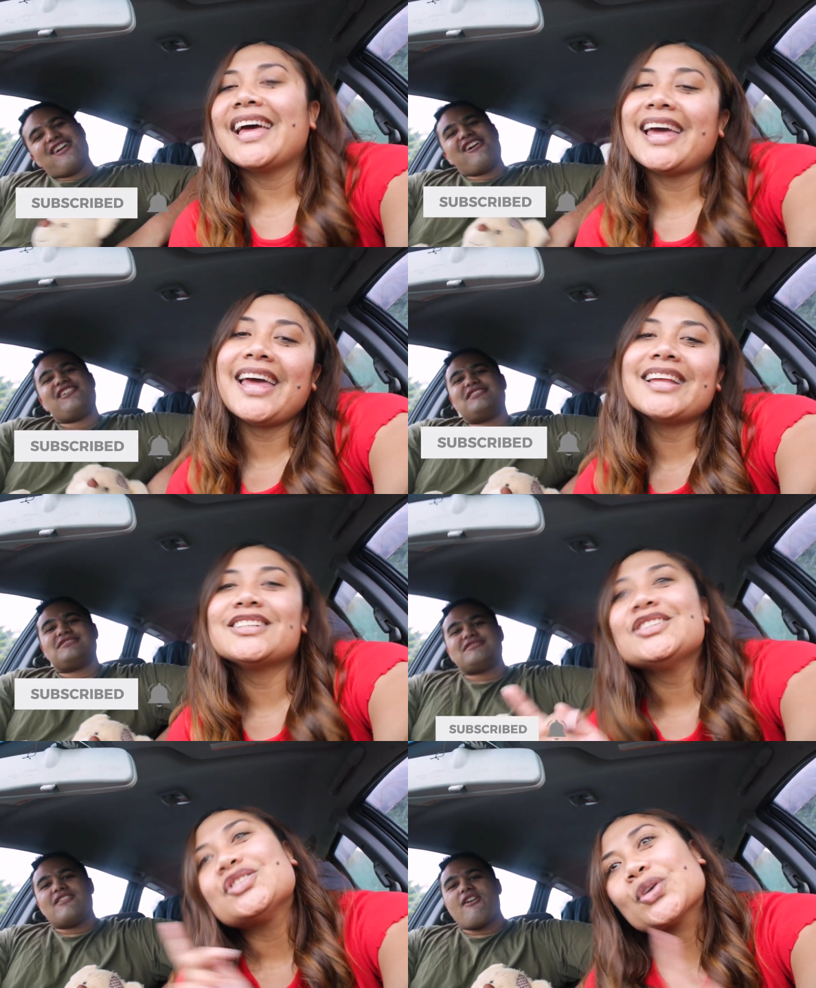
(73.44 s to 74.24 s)

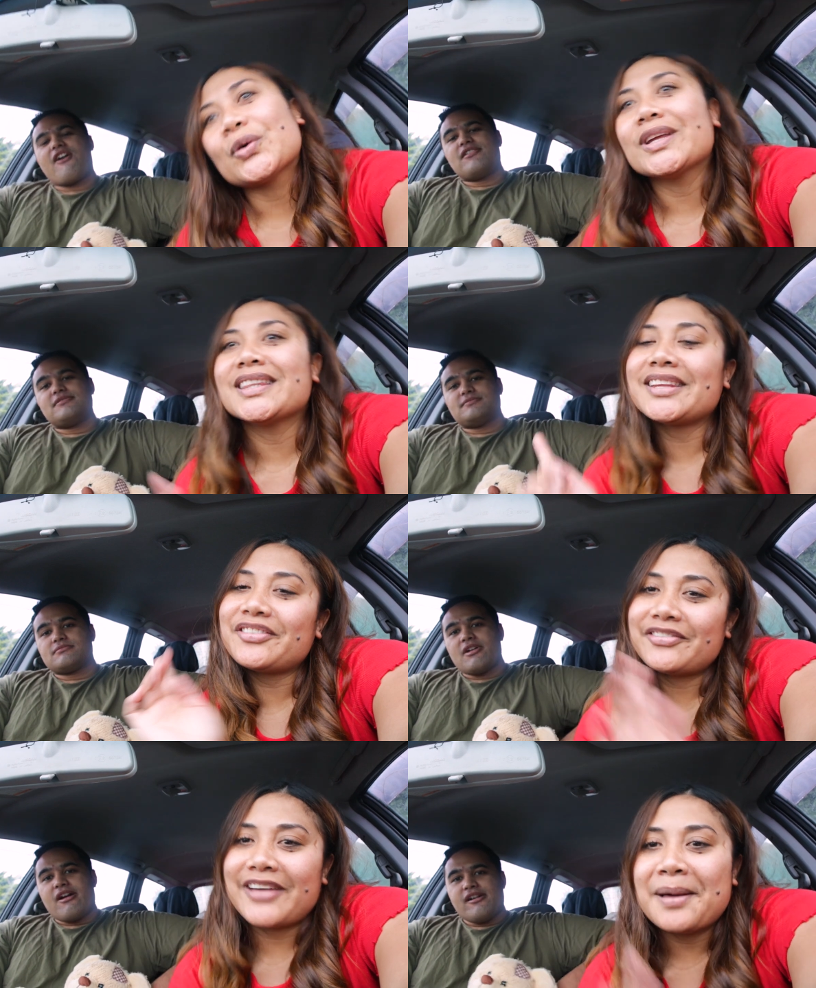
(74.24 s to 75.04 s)
Speaker 1: and join the
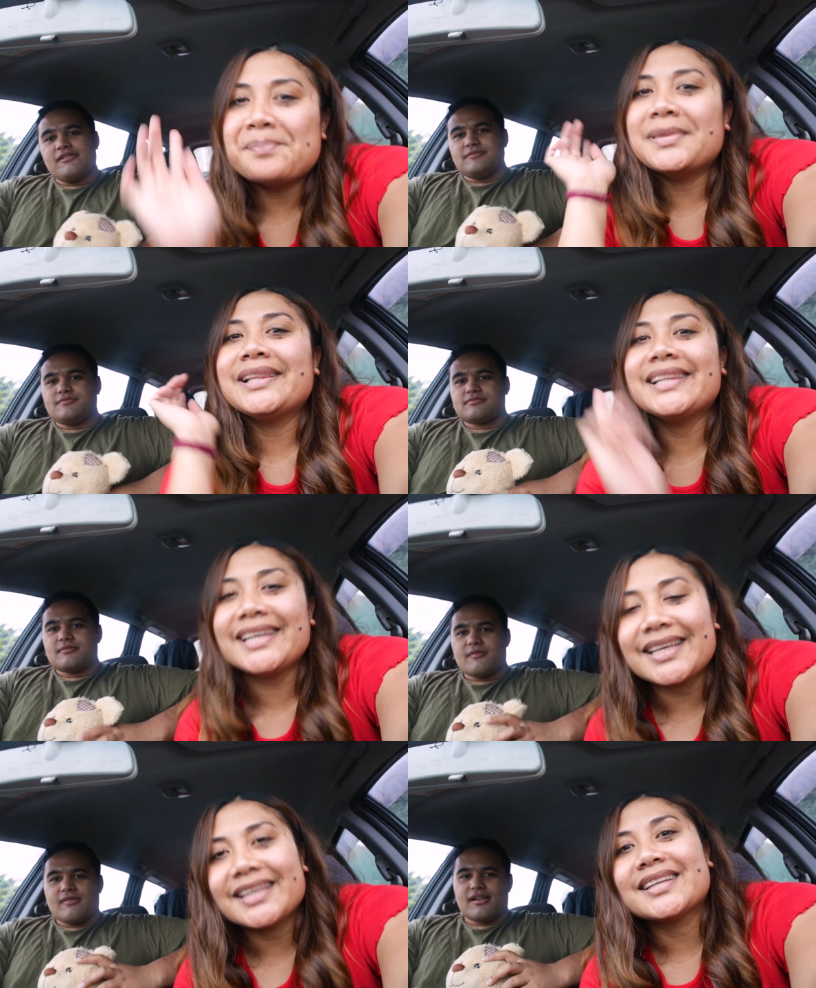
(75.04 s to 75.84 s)

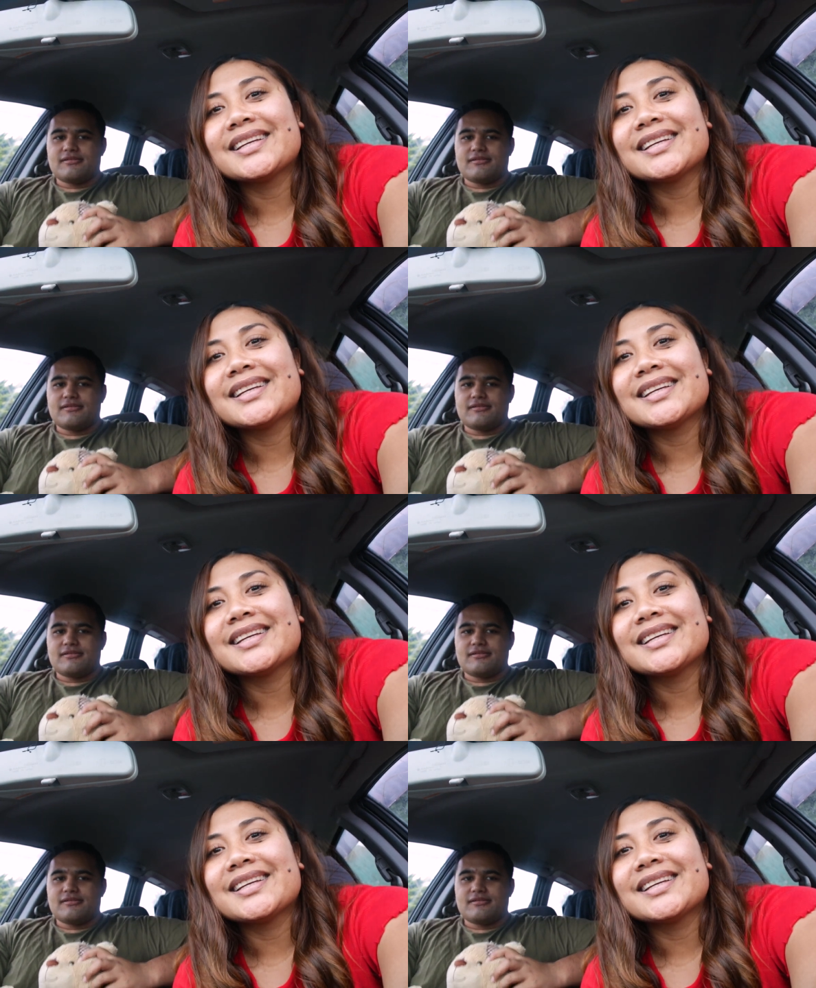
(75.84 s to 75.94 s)
family.